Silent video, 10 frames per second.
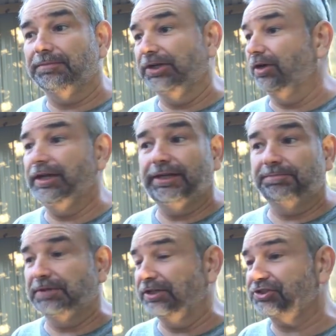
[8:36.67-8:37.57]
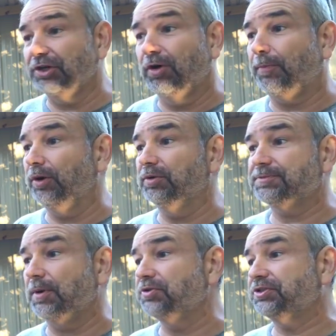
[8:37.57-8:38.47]
You know, he didn't show up when he was
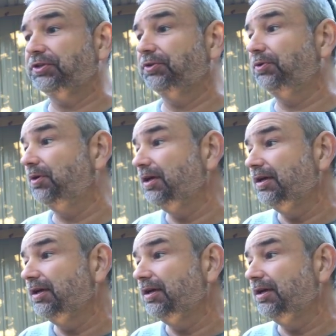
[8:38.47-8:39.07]
supposed to.